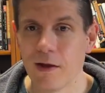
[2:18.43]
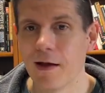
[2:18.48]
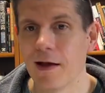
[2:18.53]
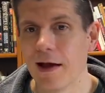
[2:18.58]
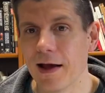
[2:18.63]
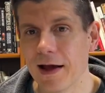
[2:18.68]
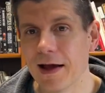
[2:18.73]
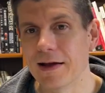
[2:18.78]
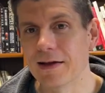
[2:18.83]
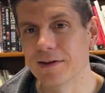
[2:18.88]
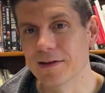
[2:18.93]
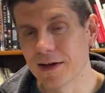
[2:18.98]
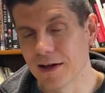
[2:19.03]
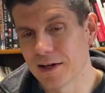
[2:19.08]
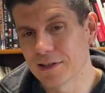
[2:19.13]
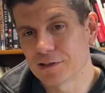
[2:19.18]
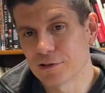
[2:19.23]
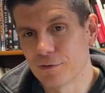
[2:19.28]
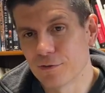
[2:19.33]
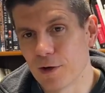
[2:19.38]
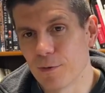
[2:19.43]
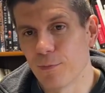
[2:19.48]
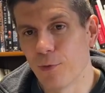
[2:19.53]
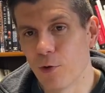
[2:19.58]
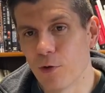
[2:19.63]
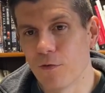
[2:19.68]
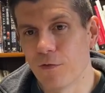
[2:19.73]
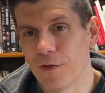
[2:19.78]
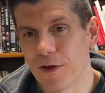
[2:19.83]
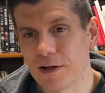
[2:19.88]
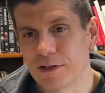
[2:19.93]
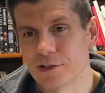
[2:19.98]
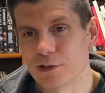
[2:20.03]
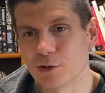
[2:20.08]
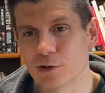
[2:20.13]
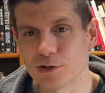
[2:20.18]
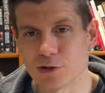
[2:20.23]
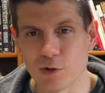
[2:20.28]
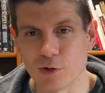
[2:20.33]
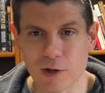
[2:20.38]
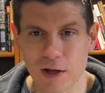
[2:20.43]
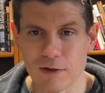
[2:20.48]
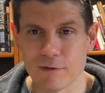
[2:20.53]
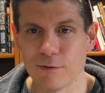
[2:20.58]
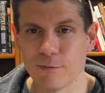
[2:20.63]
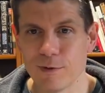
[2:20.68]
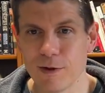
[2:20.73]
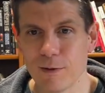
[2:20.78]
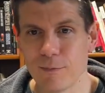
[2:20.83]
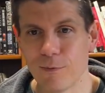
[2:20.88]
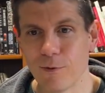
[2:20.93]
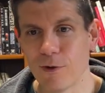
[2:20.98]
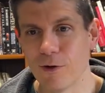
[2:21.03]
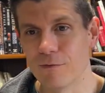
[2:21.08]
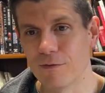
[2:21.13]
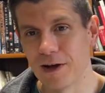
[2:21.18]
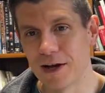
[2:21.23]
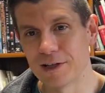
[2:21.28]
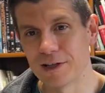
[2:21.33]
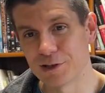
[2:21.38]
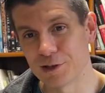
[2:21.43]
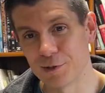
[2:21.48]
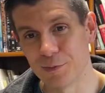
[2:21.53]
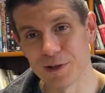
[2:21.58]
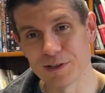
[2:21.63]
And yeah, that's a very important thing too. So loving people, evangelism.